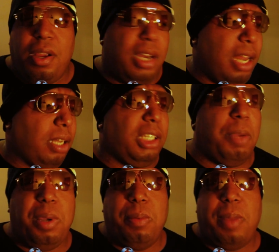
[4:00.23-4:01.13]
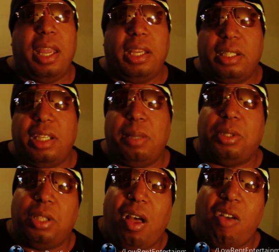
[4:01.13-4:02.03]
Now, the GOP may seem
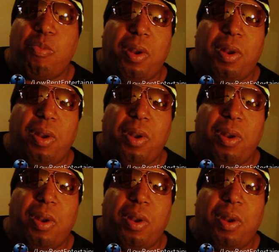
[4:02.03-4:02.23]
soft,